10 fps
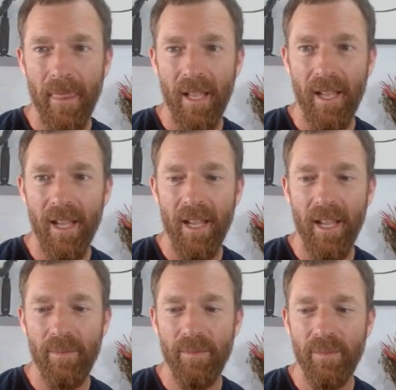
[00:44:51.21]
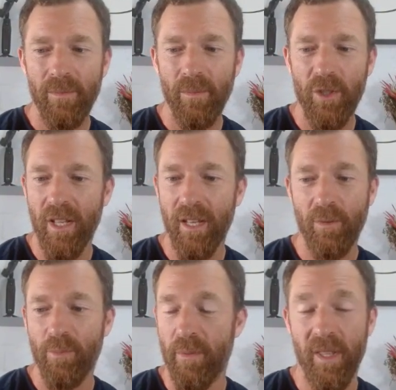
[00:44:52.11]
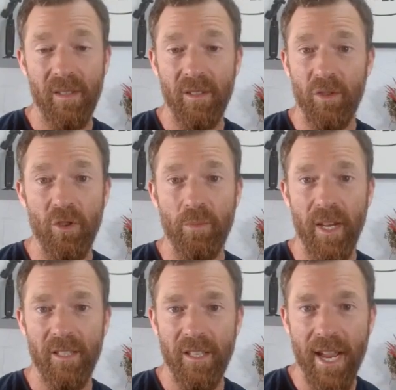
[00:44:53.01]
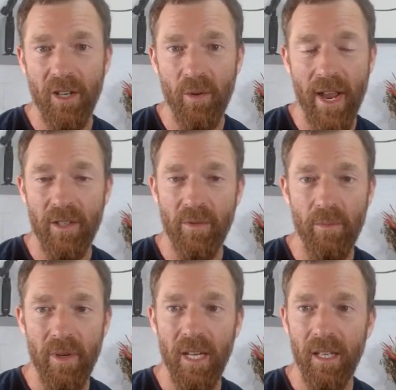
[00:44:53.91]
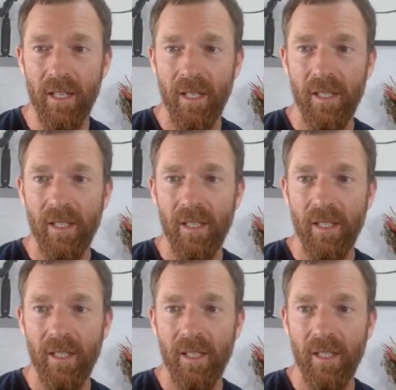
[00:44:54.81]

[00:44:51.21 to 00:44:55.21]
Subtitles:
which I think probably the two biggest takeaways for me,